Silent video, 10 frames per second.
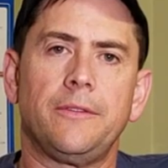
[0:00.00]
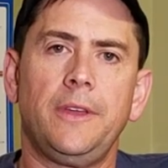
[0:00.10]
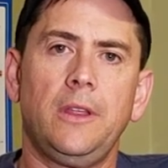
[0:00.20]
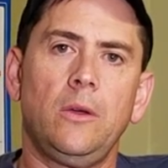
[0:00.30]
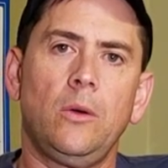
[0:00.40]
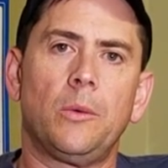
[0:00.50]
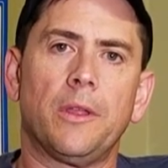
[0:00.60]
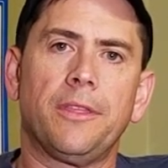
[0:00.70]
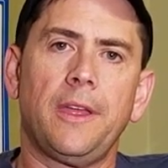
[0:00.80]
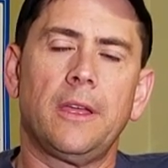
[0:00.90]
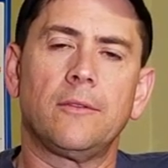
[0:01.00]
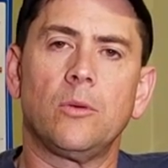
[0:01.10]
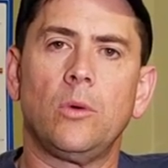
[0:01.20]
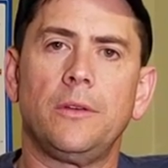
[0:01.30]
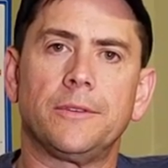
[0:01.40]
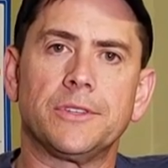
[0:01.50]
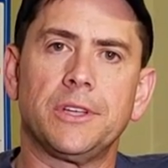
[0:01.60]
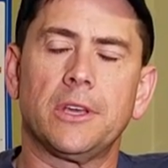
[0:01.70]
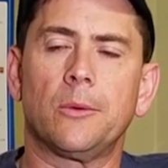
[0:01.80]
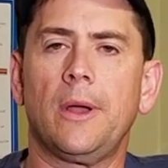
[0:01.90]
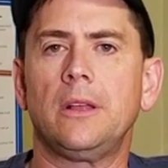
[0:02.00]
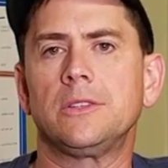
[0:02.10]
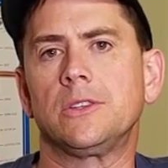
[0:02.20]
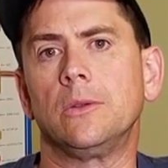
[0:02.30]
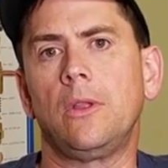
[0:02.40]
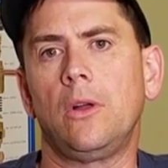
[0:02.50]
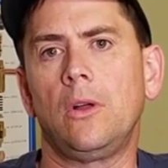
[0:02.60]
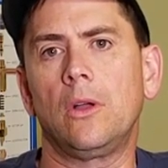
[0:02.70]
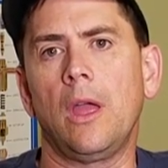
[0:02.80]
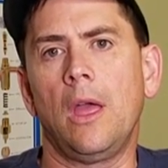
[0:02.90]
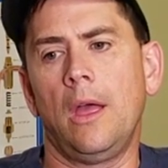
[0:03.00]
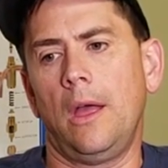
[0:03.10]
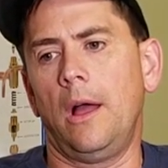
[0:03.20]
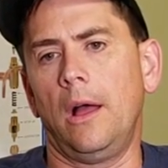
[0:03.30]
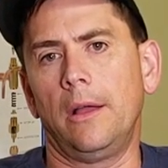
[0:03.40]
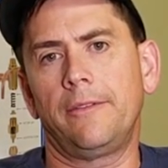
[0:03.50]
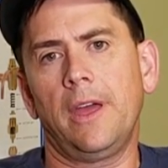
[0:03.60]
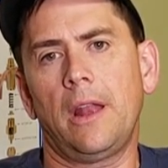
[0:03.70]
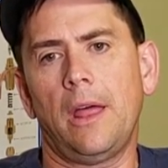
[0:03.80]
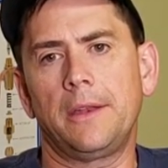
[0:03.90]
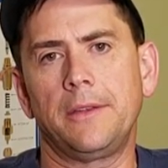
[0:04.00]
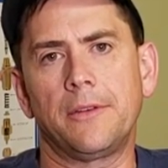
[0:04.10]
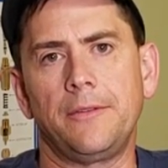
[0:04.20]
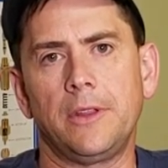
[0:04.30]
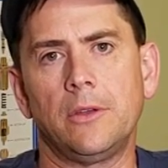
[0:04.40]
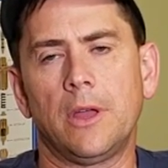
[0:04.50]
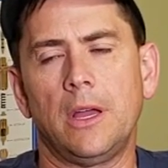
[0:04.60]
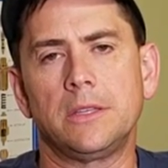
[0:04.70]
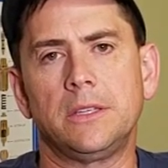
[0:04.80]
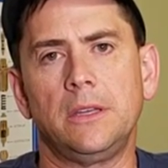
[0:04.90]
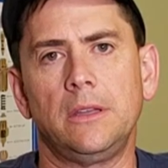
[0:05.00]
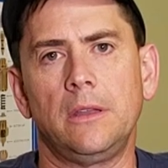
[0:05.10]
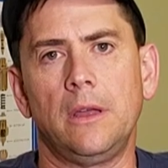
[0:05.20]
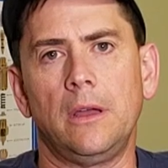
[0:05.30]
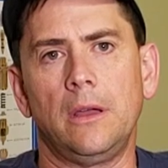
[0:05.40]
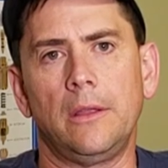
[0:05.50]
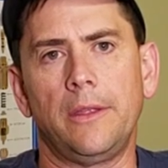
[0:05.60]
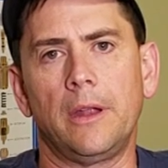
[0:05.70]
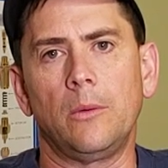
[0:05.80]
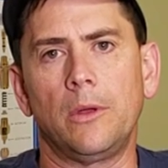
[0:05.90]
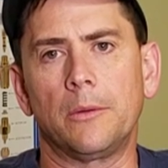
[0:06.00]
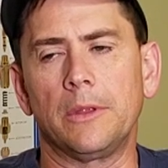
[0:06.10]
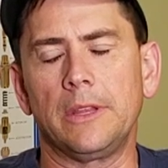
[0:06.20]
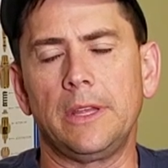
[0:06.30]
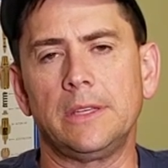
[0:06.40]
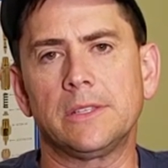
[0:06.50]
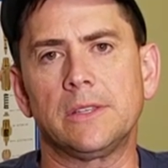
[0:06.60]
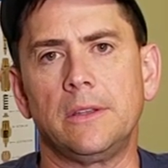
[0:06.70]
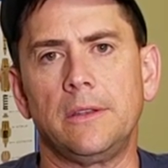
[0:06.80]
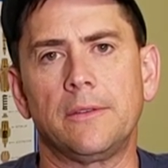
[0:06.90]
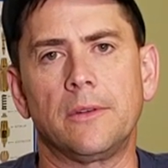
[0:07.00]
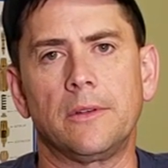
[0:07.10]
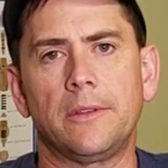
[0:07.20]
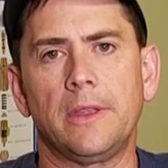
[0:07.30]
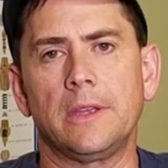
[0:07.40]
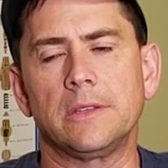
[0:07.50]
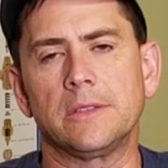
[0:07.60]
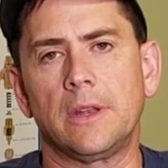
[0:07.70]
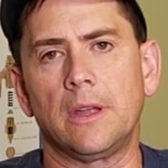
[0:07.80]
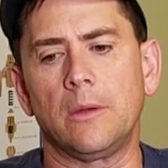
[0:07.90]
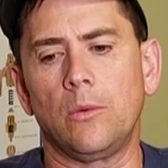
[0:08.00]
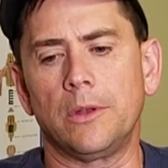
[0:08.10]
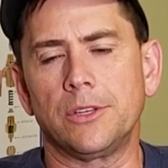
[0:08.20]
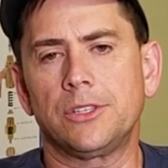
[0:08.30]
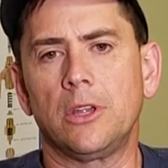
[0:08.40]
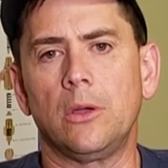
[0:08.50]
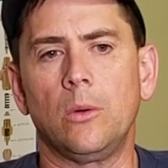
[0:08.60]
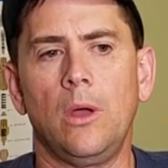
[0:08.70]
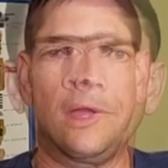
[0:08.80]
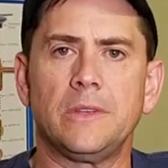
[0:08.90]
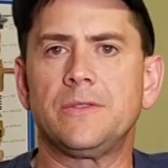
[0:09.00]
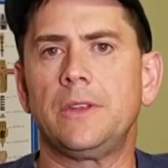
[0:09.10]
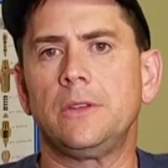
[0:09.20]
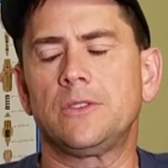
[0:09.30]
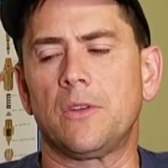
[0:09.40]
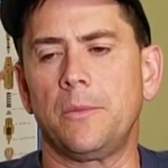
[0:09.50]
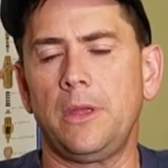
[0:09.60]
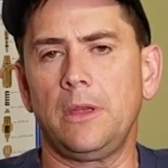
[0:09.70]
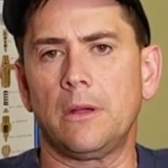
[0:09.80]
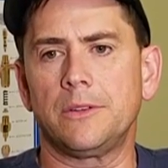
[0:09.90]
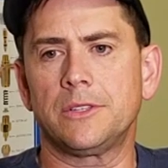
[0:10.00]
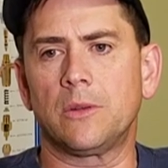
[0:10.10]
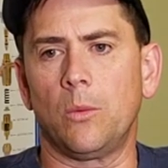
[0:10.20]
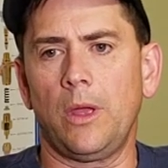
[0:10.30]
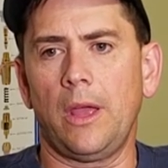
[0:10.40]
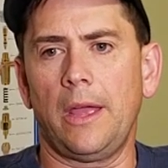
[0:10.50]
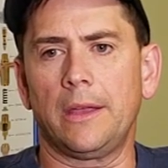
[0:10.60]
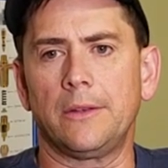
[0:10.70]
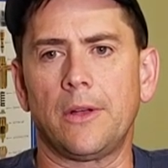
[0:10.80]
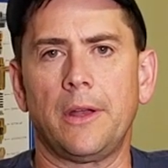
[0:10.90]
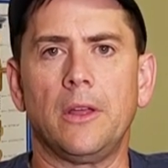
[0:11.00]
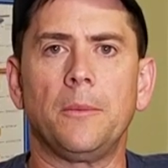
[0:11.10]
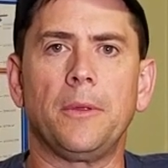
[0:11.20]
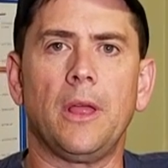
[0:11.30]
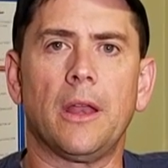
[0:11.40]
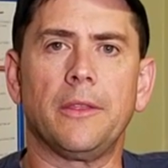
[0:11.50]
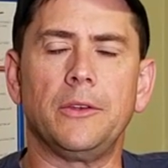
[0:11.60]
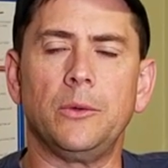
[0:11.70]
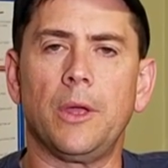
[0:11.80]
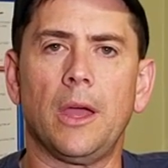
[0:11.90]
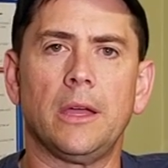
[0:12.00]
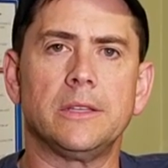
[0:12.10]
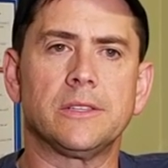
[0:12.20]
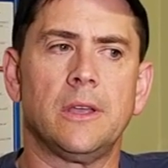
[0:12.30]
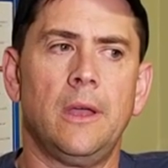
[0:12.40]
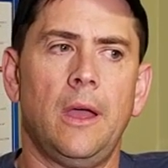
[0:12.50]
video. I want to thank everyone for sticking around so long. I've got a lot of different video content that I want to release and different things that I want to show. These videos for me are just a way I can try to help a lot of the new guys.